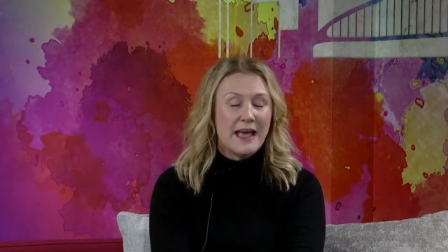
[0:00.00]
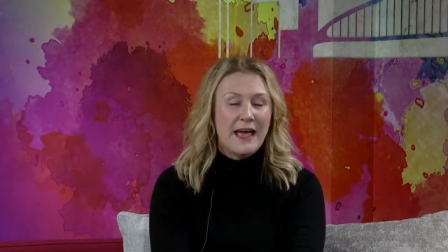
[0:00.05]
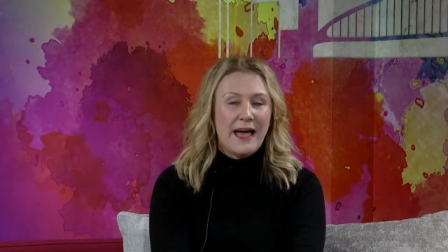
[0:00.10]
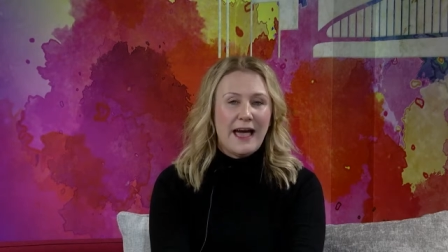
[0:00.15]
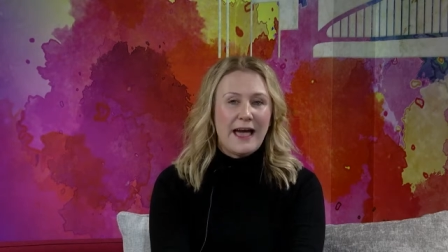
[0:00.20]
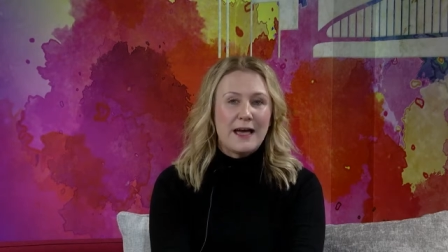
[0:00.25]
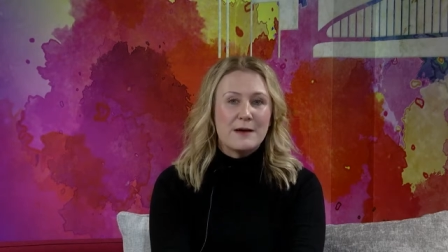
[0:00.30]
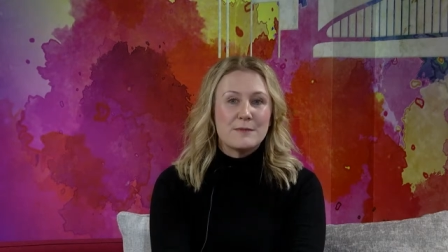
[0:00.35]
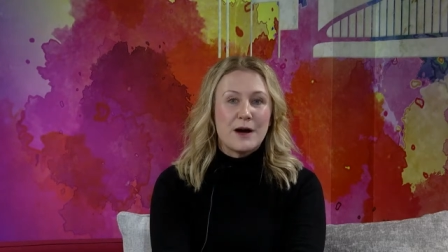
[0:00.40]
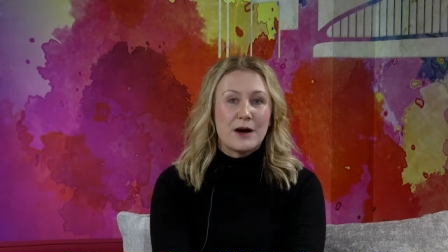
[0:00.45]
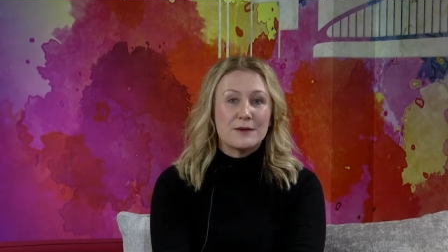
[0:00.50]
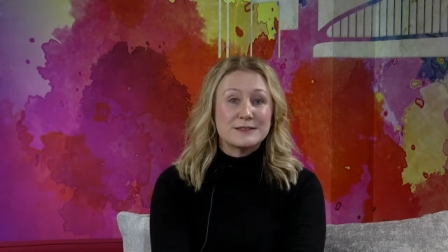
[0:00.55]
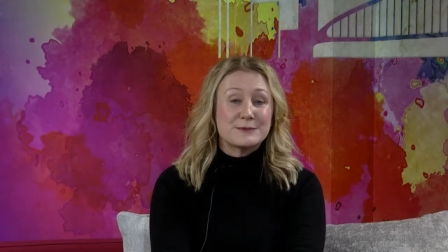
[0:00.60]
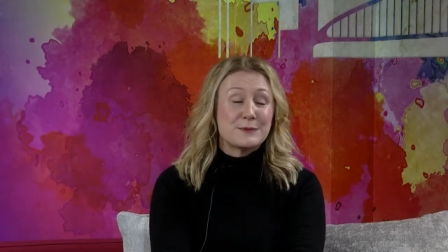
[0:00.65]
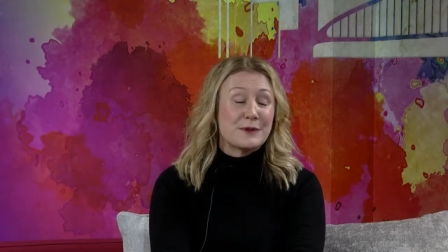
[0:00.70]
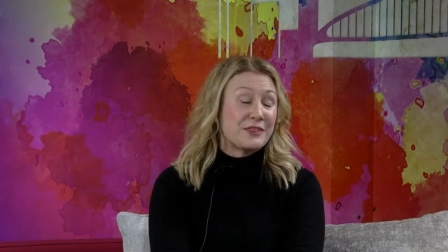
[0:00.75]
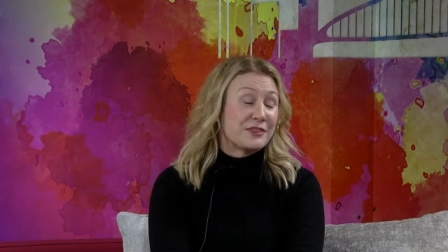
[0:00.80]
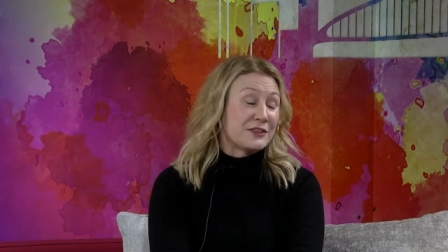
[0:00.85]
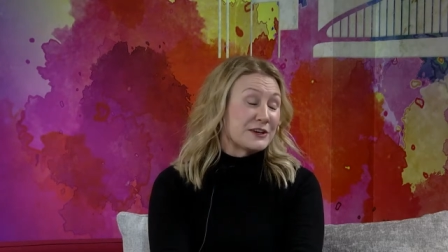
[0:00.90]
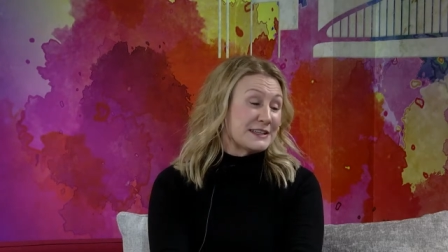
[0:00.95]
I was
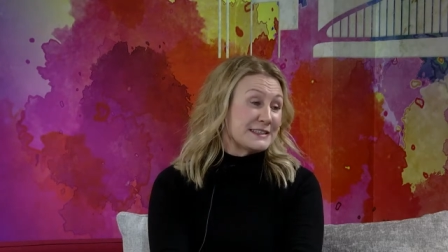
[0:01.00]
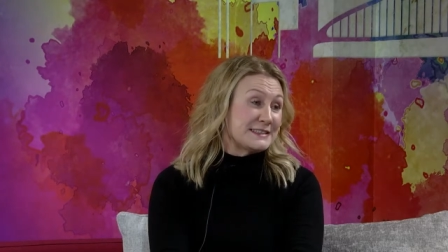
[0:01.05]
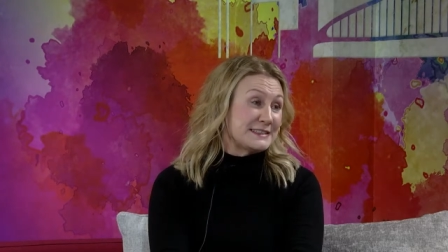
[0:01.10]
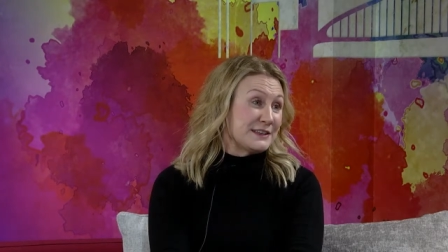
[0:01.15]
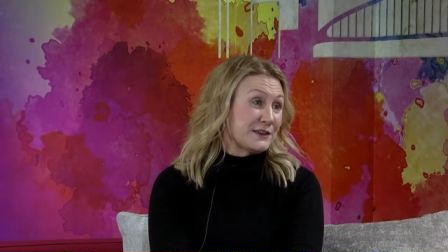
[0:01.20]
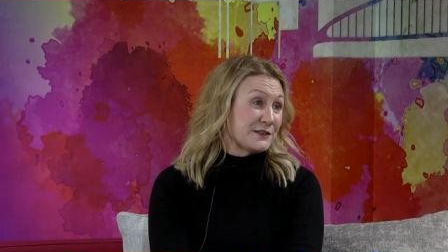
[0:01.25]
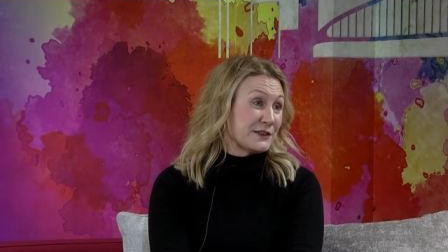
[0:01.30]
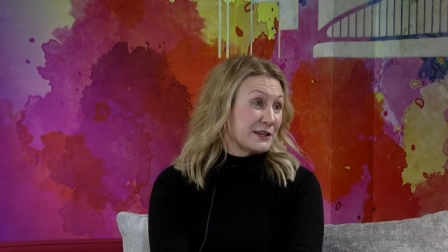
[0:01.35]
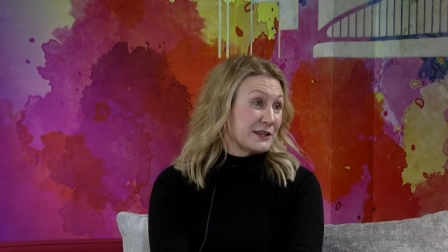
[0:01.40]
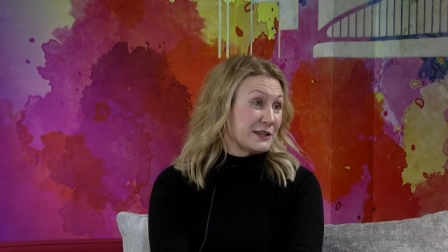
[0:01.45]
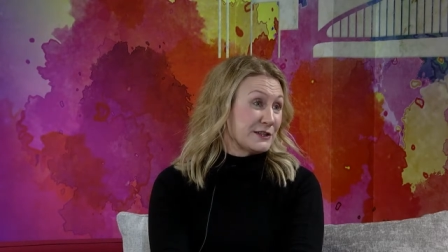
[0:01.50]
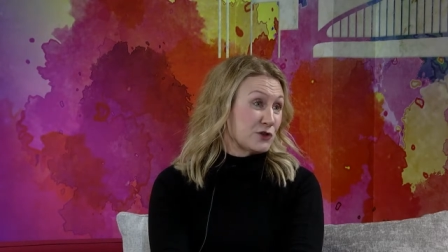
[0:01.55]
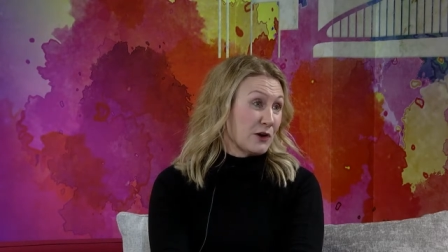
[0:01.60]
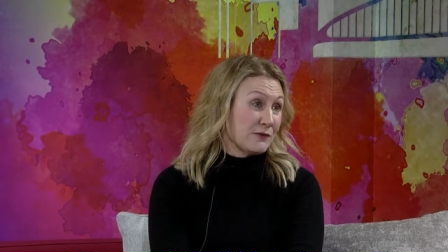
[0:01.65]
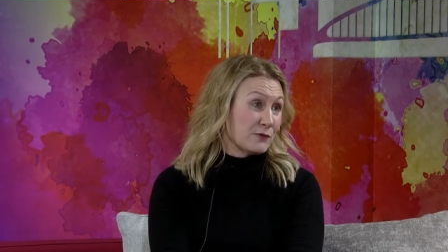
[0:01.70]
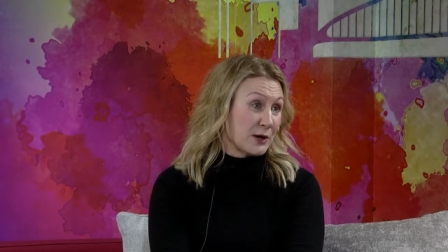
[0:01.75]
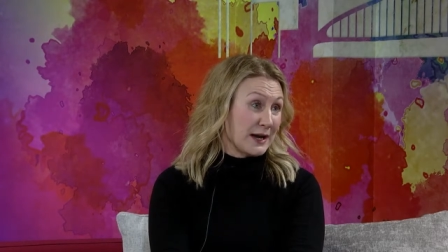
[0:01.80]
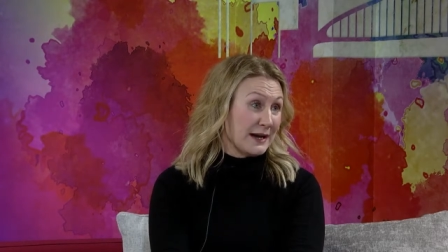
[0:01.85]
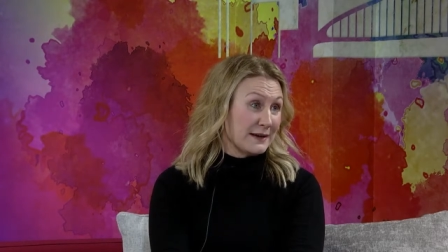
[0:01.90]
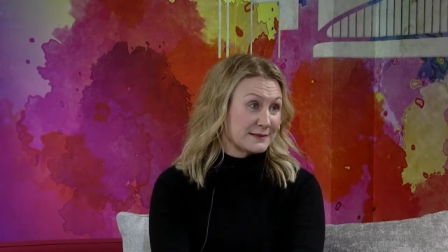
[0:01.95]
with 30 other
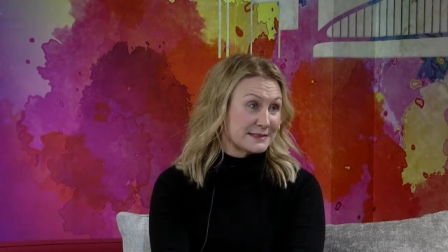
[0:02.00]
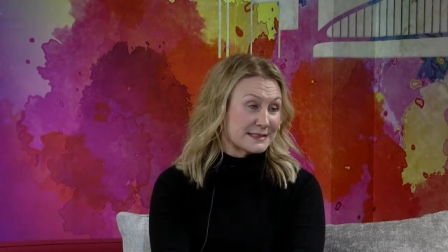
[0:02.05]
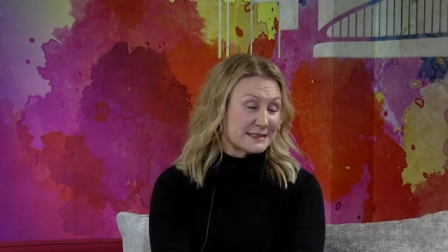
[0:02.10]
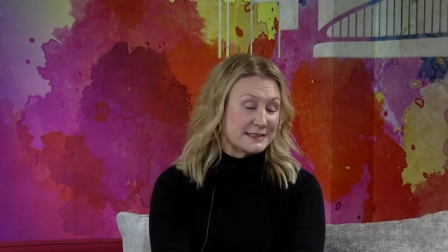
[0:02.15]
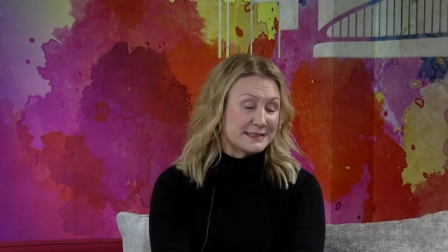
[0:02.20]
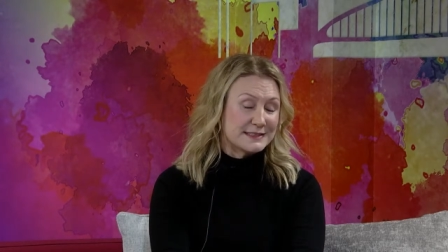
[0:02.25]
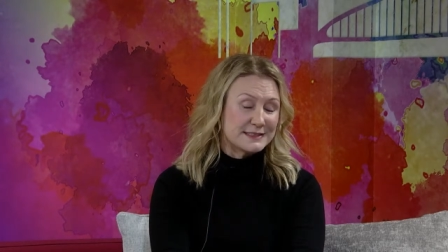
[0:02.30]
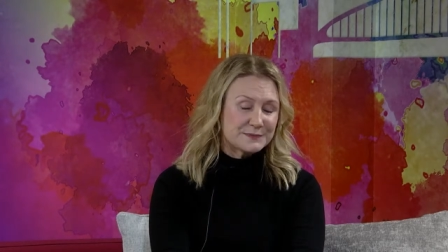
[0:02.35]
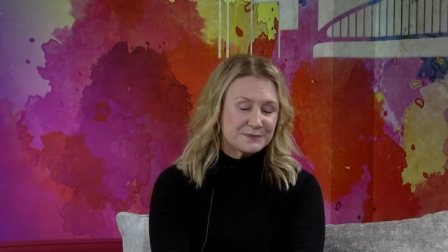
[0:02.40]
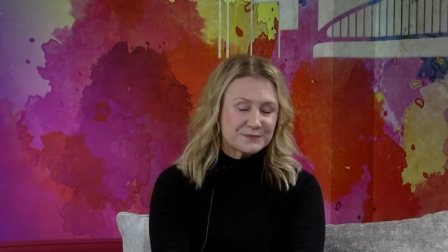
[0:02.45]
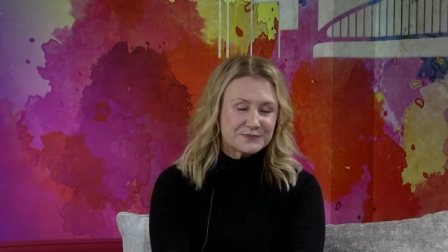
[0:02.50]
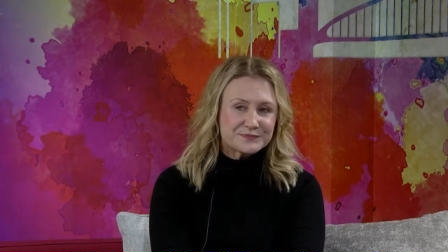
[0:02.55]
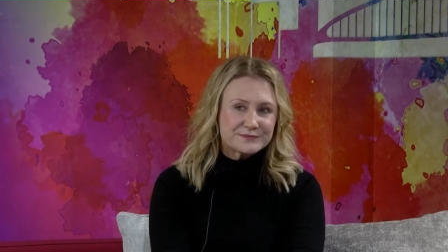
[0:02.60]
travel counsellors,